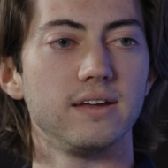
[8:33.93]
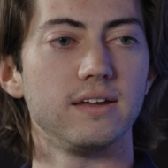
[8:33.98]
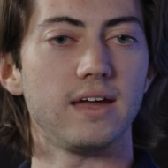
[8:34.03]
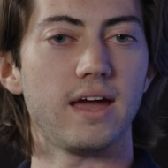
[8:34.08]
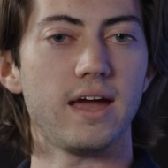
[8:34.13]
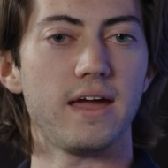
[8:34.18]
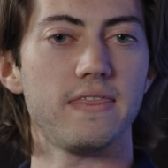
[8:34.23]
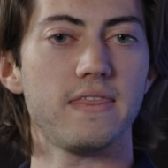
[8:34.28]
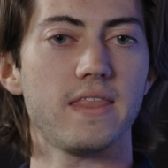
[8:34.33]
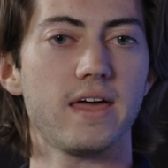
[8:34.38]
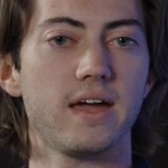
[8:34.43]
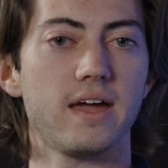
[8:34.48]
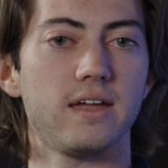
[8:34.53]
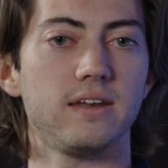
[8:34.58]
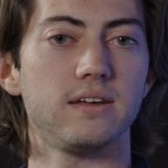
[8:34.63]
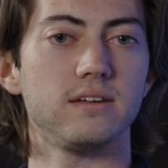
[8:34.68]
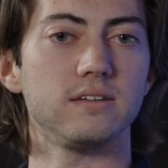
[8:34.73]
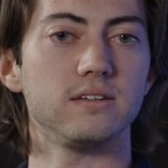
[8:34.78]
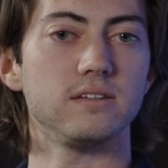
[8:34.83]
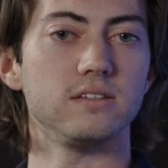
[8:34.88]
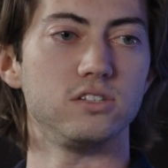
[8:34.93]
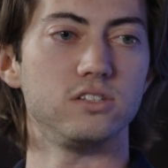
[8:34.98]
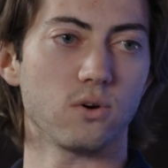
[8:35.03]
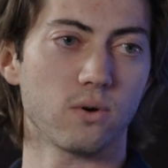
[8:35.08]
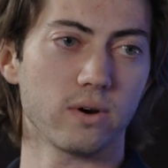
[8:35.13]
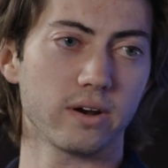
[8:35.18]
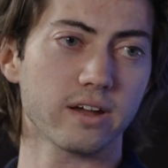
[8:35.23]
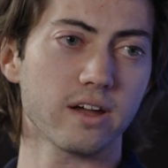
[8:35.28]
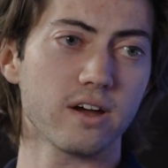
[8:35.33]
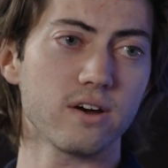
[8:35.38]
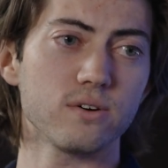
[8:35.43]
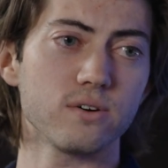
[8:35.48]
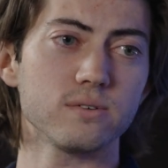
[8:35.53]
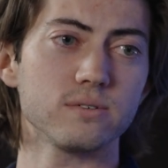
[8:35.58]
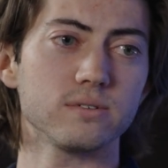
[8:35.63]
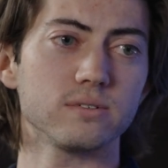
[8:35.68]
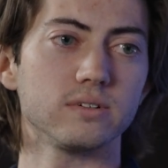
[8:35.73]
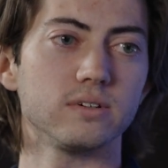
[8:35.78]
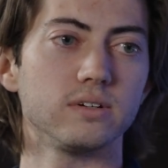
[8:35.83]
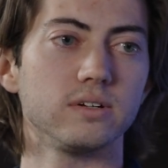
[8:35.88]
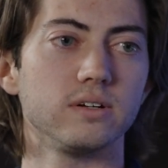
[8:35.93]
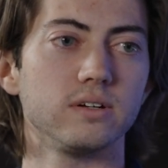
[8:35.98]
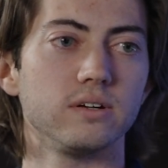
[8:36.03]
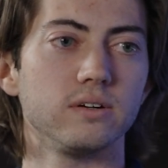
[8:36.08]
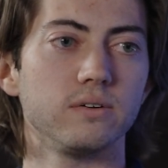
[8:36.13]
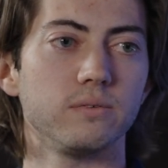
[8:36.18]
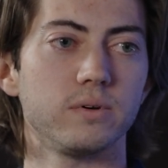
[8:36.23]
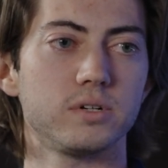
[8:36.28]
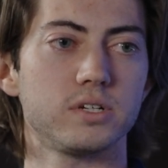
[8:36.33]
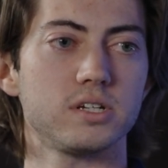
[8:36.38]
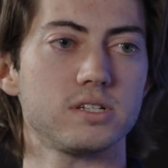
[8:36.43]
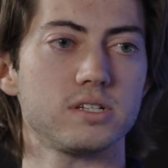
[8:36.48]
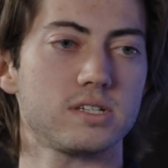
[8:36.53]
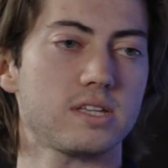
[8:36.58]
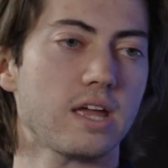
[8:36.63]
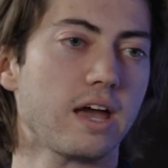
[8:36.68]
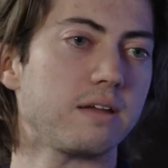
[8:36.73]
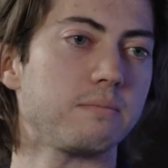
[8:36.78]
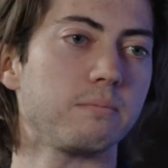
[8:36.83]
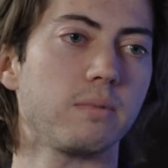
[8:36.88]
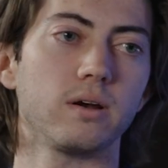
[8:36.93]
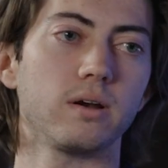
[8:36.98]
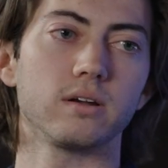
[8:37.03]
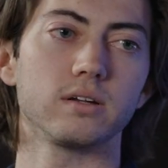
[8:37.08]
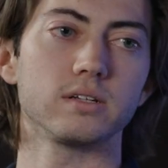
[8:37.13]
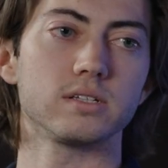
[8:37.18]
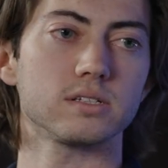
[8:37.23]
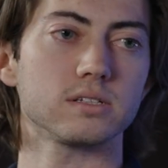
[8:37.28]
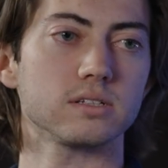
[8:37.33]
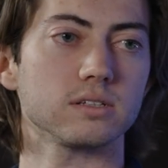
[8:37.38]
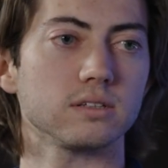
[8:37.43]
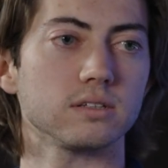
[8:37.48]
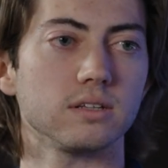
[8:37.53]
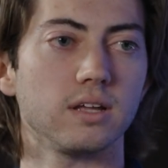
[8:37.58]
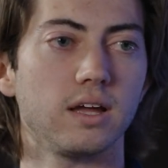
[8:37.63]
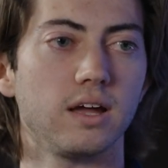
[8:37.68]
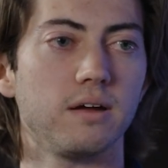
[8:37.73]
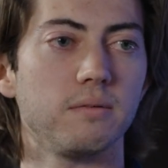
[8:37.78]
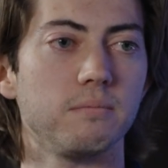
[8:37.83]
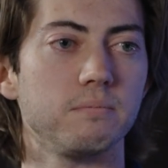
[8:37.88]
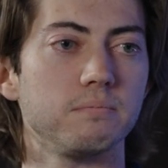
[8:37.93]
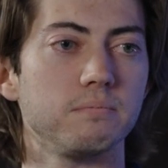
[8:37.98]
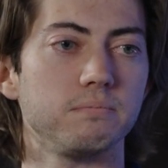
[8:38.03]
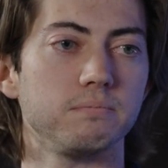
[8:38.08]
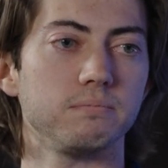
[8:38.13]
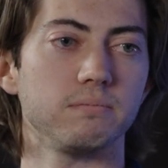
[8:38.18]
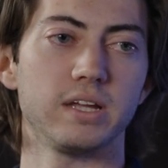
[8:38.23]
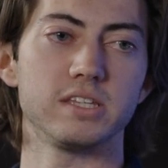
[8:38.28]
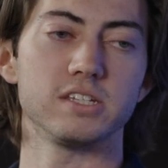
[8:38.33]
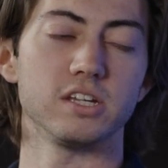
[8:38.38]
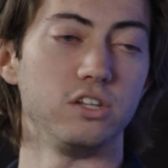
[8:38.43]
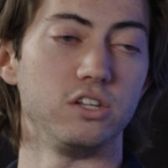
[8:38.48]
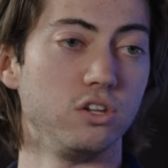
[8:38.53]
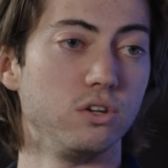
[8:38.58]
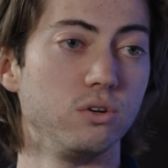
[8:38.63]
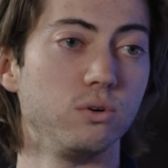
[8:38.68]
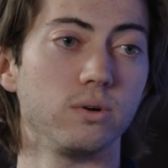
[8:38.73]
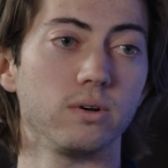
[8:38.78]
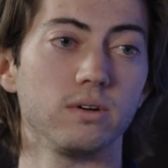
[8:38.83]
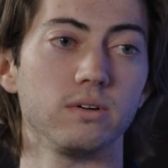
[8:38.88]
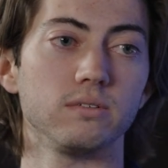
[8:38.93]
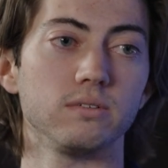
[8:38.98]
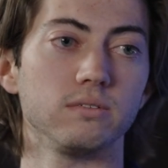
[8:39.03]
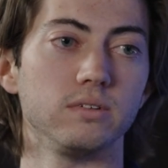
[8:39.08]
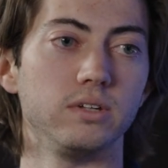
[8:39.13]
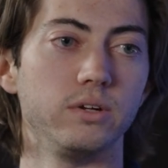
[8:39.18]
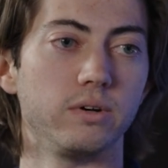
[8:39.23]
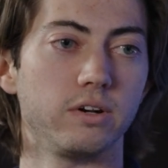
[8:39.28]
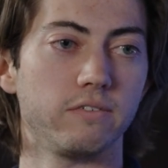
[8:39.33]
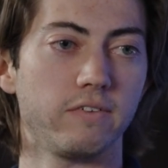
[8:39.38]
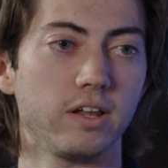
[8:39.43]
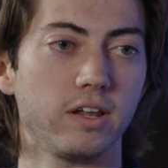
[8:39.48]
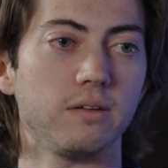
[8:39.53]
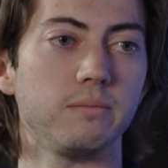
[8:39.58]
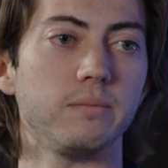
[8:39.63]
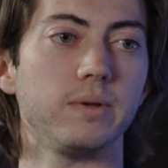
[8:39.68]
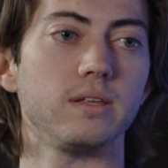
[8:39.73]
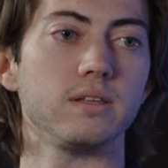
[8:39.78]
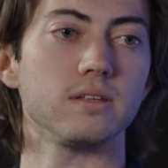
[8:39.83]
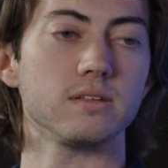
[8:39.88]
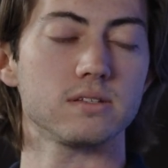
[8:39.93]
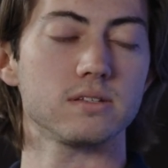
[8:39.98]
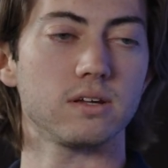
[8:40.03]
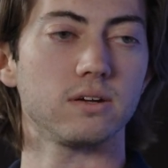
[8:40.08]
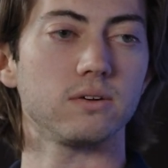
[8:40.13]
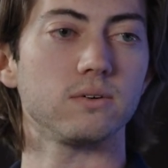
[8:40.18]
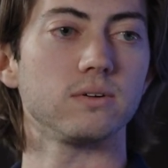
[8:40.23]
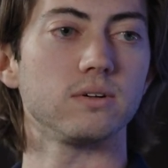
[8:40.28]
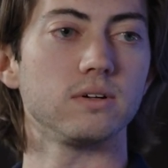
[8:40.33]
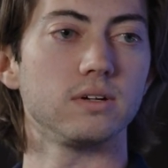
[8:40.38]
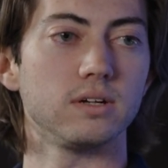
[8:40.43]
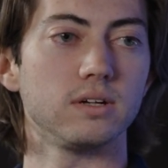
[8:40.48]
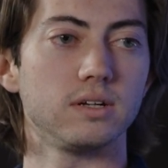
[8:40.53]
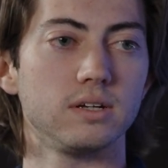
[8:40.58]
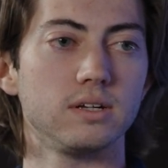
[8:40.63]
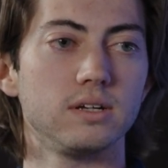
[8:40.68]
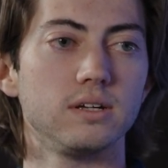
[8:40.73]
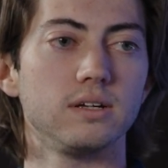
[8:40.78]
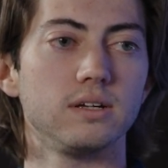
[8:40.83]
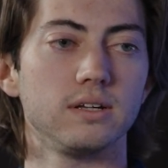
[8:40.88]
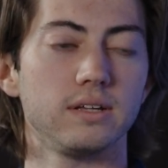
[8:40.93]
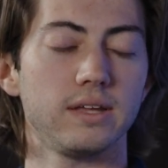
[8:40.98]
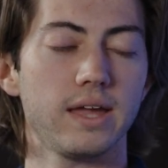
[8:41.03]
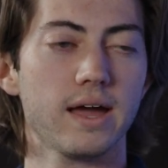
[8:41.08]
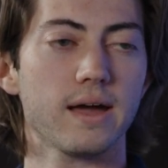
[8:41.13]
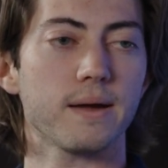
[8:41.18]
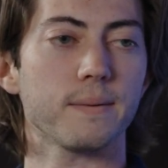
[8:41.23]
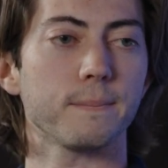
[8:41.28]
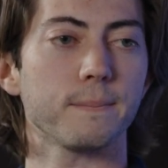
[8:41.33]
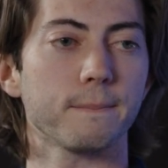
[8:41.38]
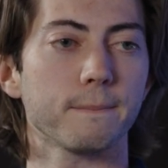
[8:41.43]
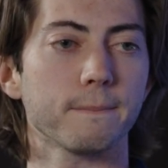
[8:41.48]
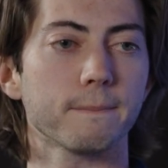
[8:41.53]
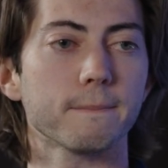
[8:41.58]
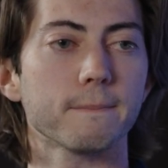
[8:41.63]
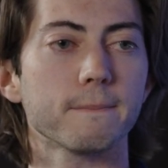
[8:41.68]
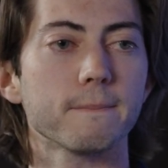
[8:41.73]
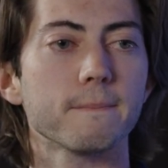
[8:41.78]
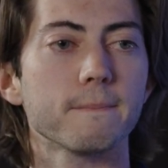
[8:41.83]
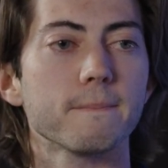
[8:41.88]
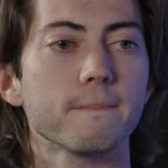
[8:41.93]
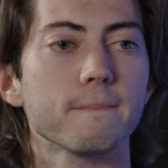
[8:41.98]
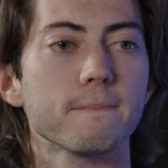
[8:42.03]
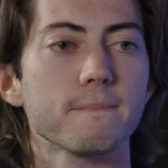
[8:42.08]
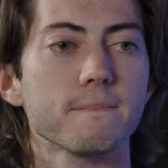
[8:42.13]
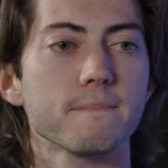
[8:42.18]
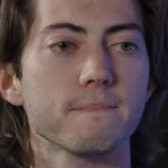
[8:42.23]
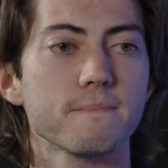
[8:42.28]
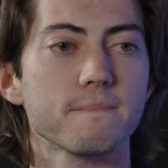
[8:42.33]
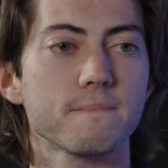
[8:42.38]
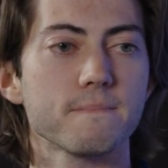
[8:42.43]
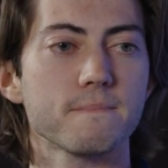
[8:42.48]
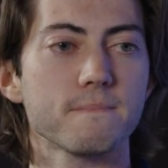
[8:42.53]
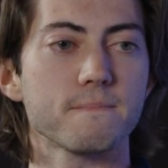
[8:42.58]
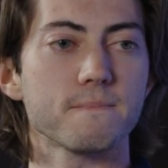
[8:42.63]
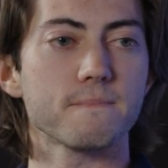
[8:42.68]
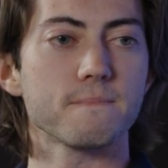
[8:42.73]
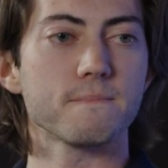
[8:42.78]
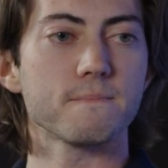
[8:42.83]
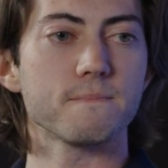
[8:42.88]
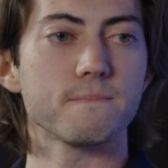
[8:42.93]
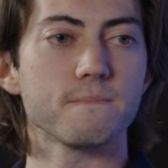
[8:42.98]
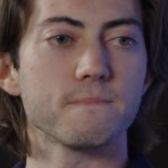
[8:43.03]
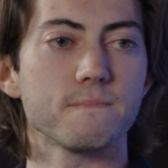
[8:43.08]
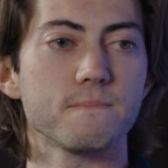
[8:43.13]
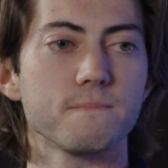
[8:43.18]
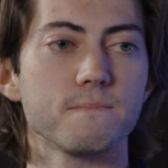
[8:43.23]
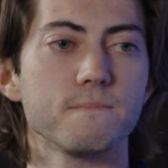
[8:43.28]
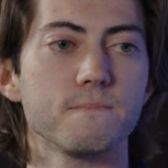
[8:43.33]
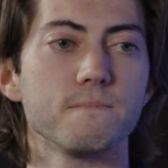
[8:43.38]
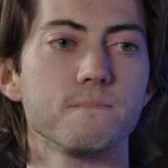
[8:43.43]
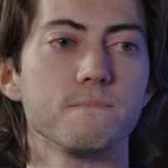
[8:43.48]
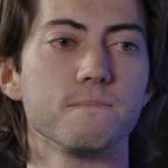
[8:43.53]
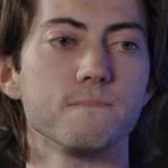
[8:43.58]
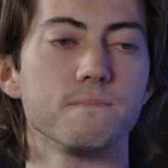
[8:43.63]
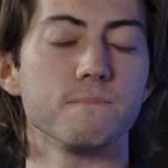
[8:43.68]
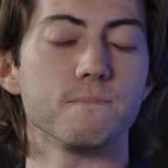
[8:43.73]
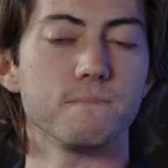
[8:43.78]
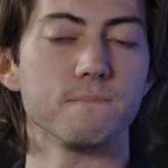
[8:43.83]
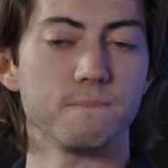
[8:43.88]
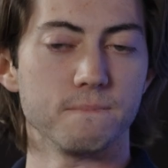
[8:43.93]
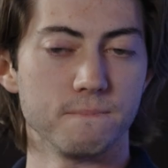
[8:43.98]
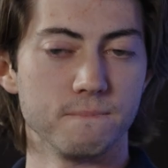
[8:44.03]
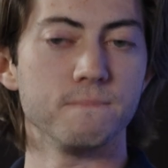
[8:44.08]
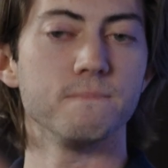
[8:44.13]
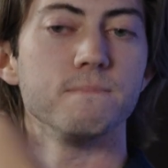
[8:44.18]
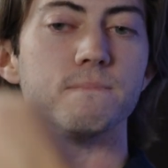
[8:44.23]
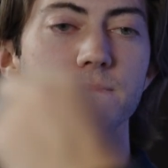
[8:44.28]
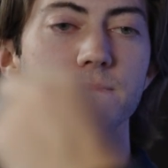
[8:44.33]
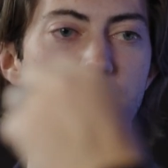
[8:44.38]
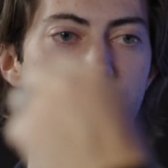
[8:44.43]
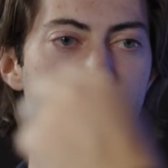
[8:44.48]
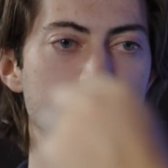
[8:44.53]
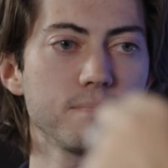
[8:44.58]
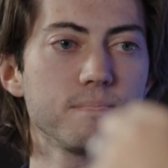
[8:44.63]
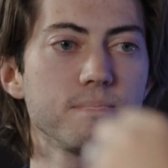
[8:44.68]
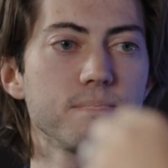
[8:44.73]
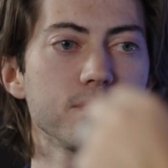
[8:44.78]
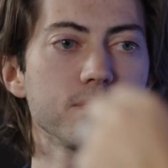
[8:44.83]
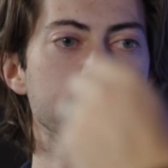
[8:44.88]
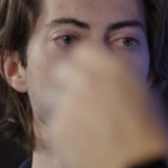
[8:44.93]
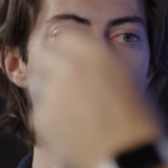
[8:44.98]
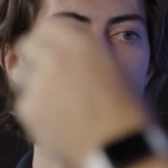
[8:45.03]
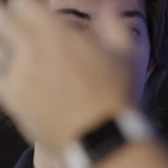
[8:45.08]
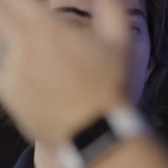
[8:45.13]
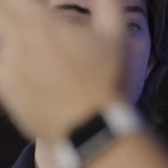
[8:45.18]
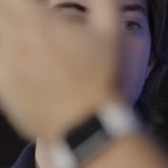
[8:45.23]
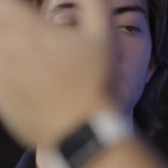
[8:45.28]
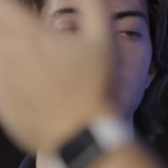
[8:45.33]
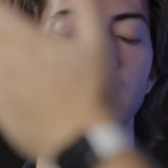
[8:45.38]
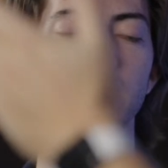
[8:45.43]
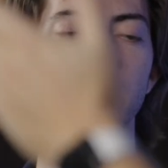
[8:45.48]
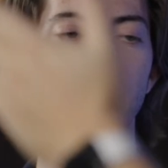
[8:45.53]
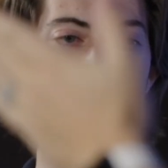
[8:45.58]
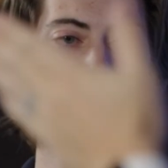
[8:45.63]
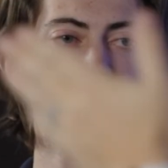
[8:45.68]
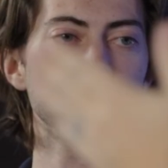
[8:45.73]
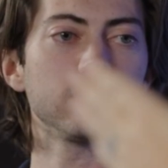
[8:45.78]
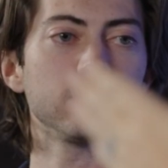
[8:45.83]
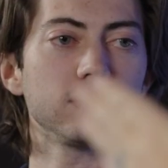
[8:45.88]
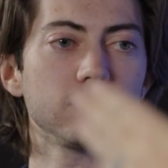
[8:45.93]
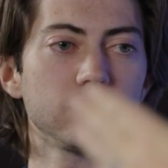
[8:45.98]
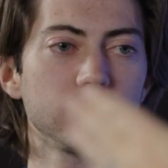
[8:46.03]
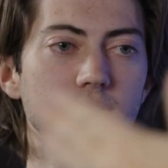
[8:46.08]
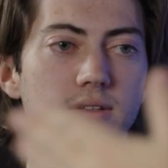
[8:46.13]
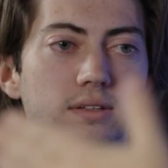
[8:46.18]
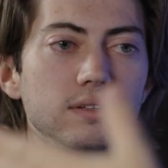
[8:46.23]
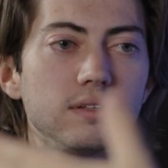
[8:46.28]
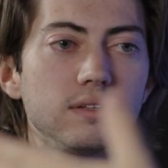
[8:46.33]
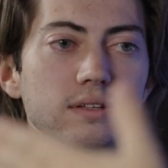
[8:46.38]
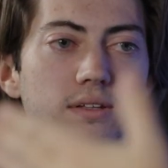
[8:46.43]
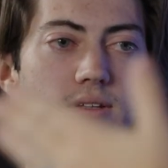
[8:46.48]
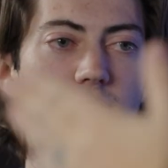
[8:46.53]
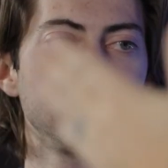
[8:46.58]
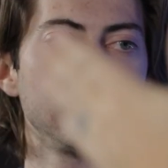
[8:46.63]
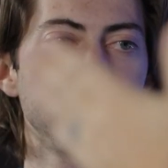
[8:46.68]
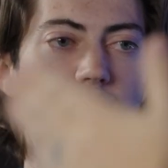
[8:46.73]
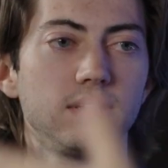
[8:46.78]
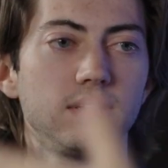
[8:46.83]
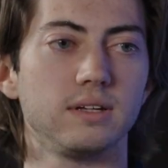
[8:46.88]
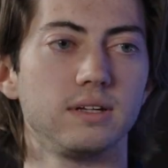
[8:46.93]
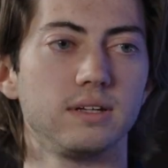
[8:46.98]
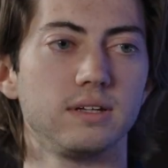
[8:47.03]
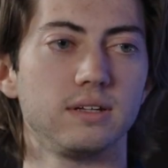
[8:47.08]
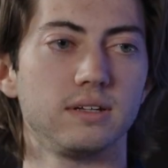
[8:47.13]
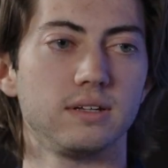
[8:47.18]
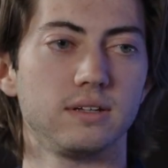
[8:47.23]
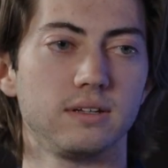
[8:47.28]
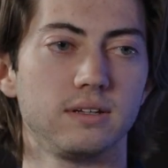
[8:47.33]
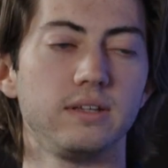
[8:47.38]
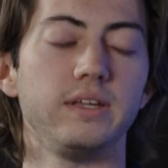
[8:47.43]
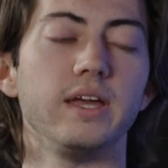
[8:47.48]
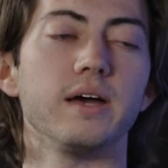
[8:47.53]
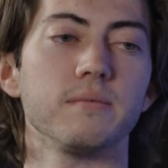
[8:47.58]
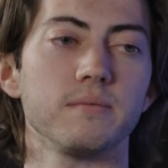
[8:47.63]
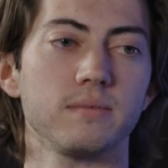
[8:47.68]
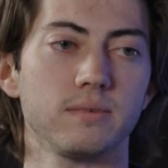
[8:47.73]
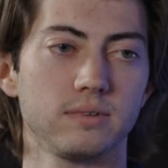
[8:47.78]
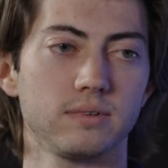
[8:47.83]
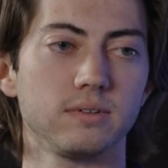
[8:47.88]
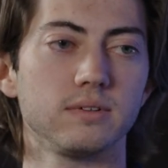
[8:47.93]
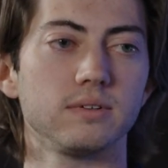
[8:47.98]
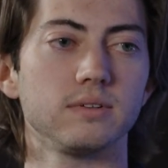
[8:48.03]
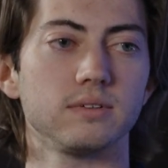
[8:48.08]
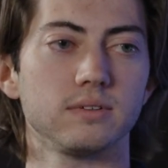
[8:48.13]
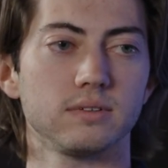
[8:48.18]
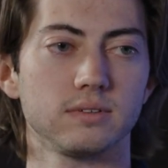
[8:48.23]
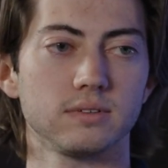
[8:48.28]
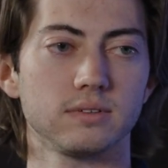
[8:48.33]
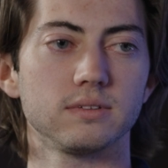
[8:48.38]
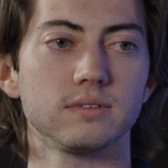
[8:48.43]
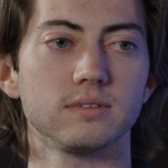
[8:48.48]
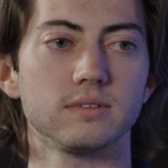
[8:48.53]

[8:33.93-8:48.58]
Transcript: And then Dorico, which is Steinberg's. It's a newer development. So And that helps you kind of just play it and put it right to music a little bit, and then make tweaks for how it lines up with the measures and all that.